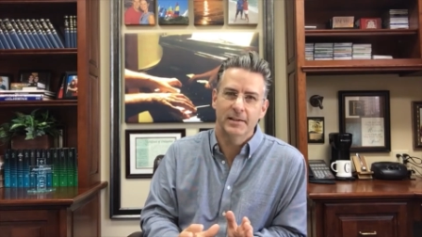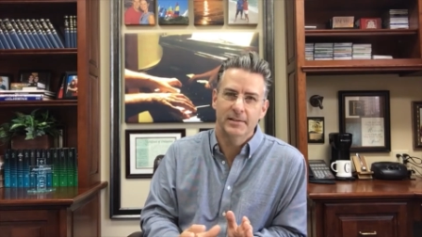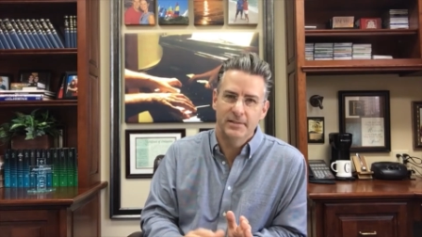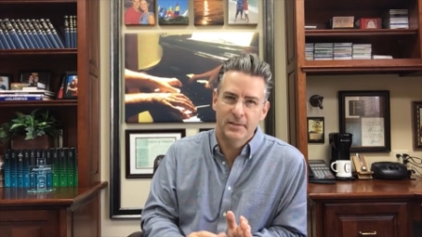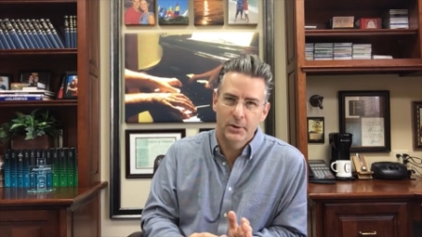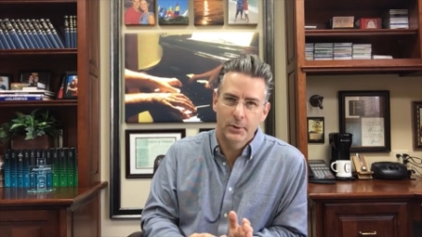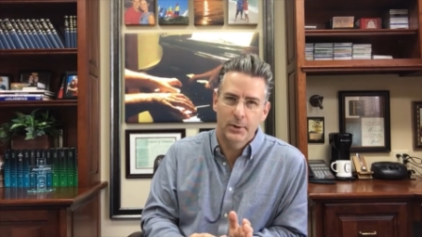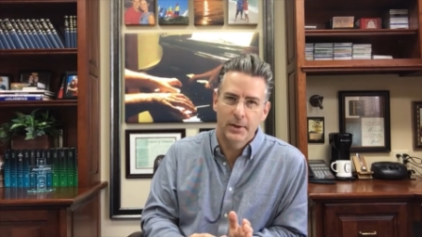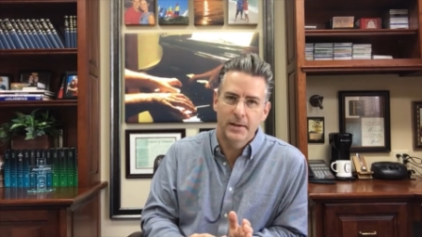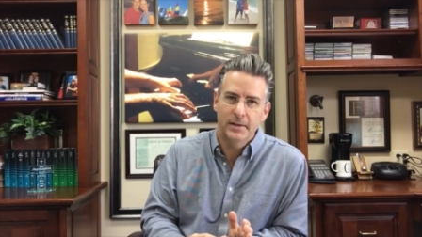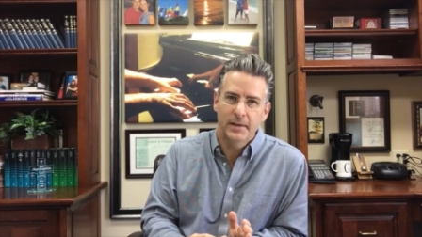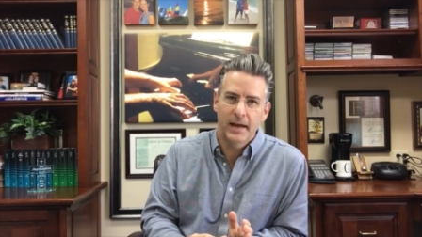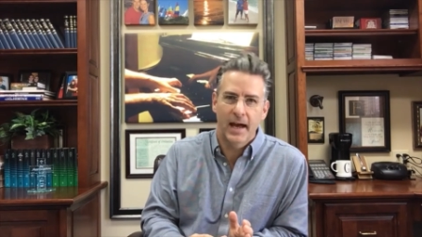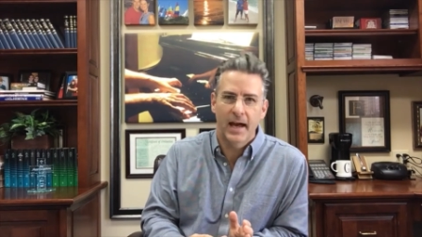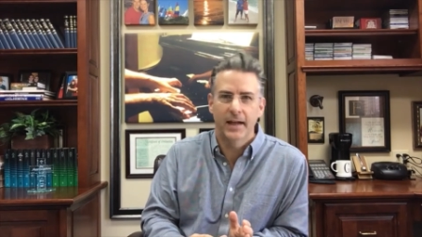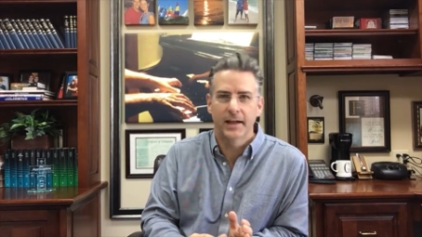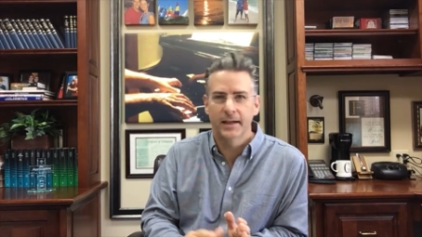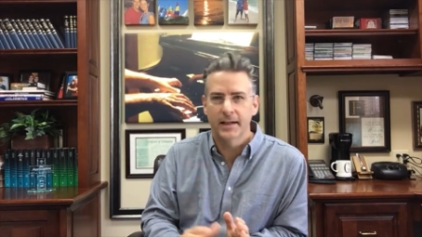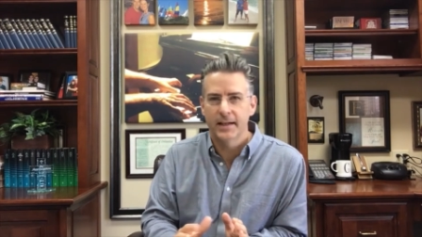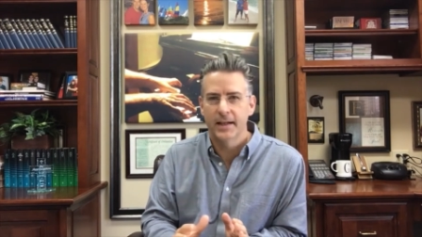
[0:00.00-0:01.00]
doing
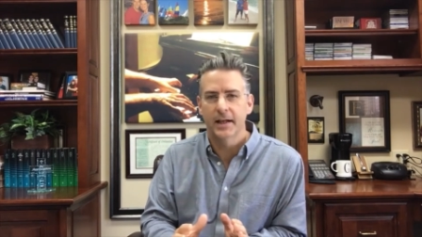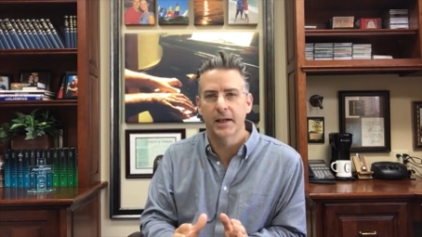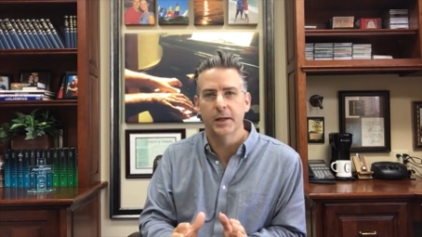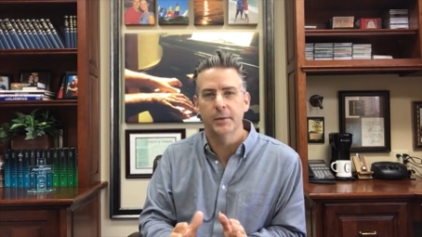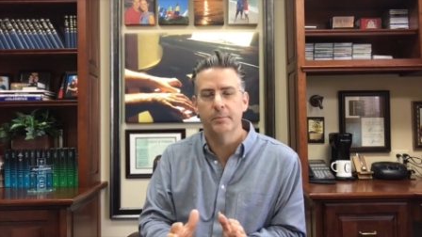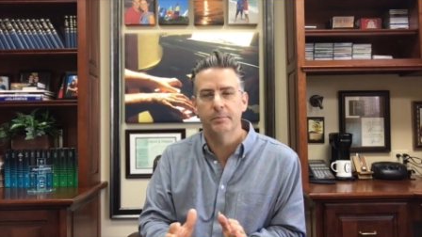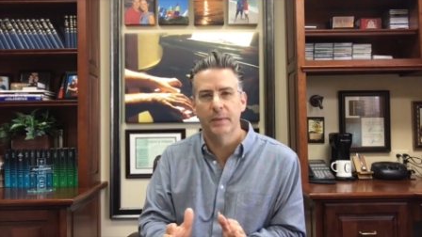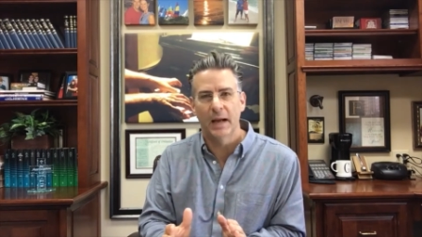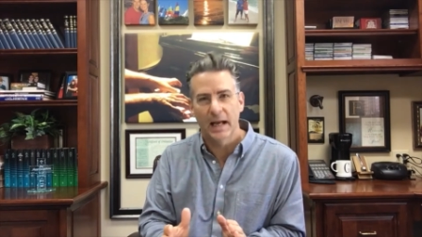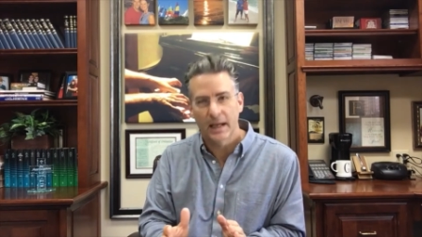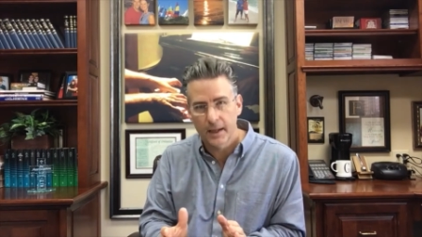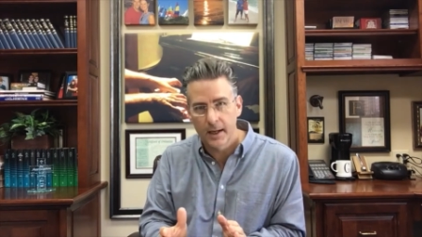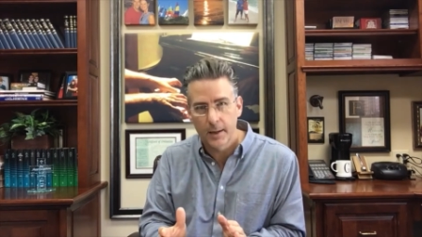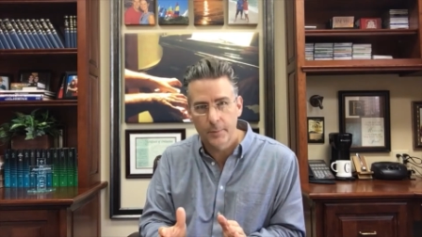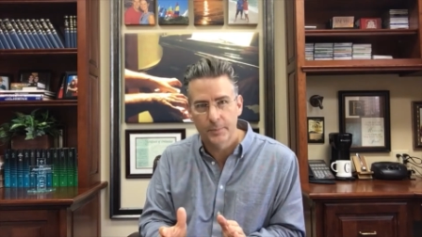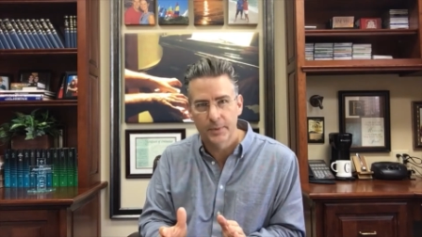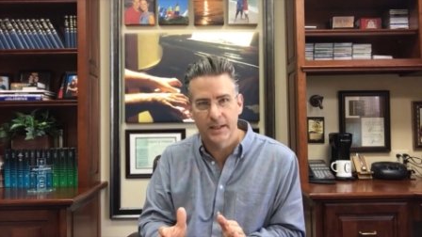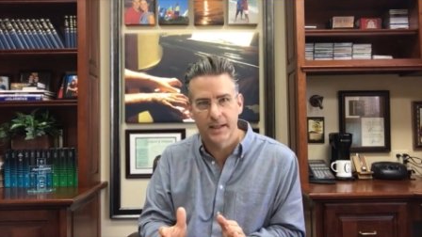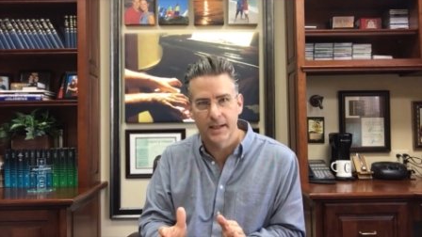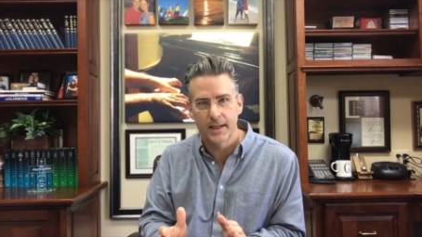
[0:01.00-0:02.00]
that and getting back
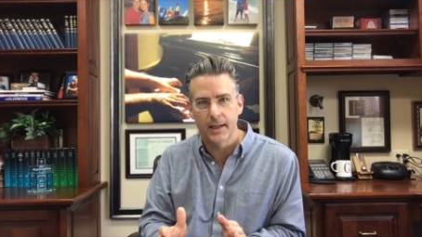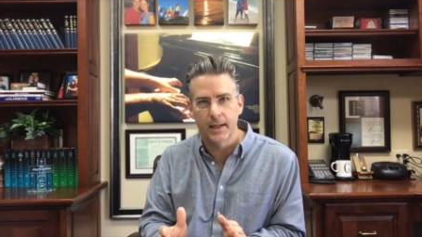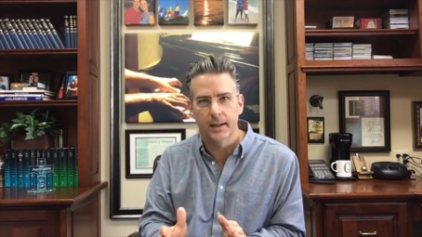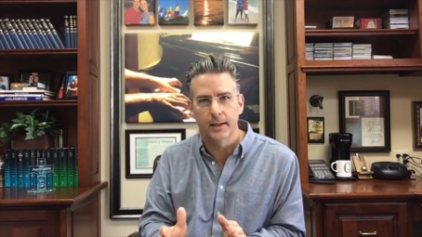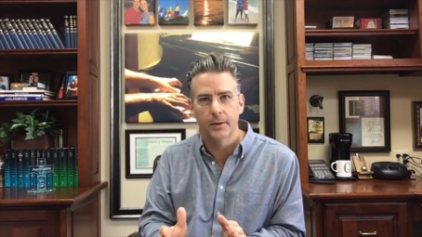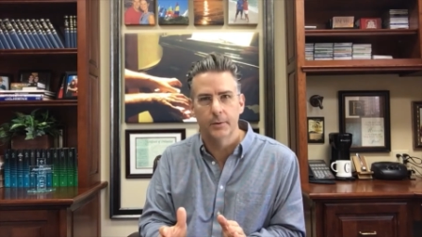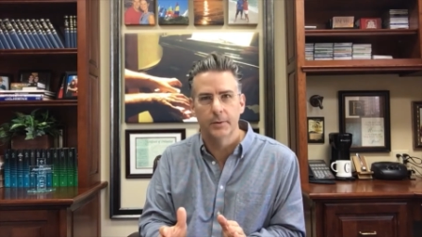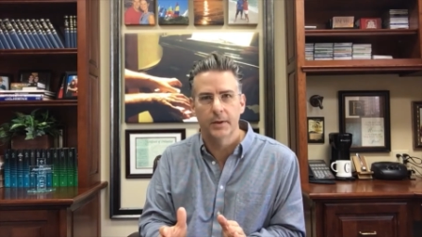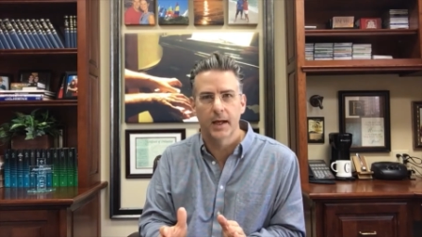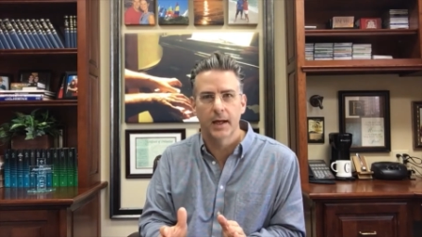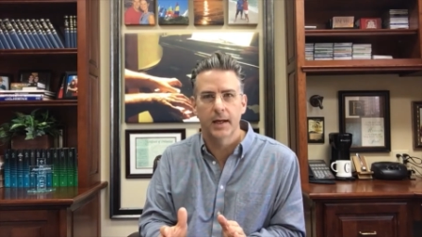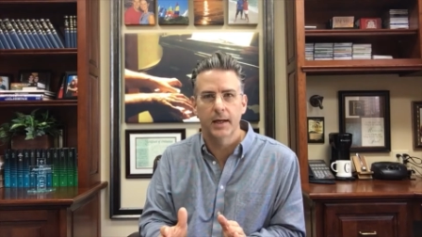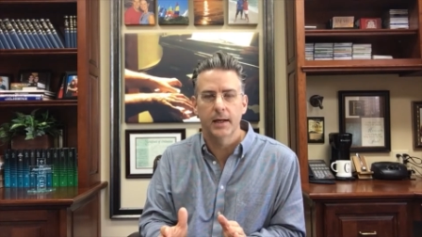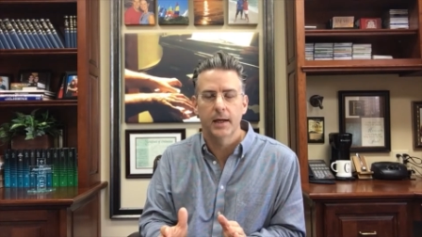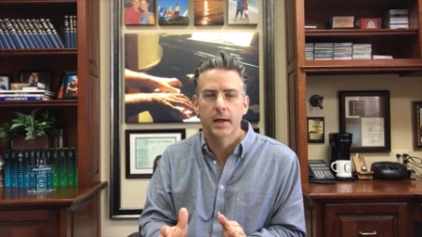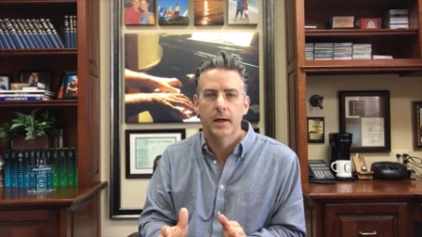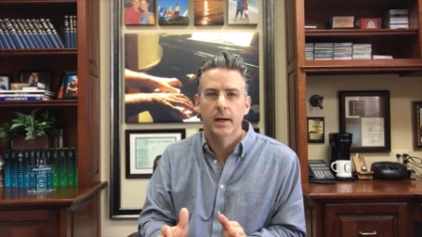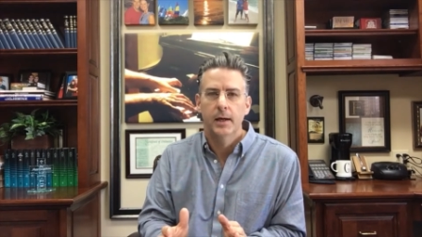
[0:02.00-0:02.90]
up again, okay?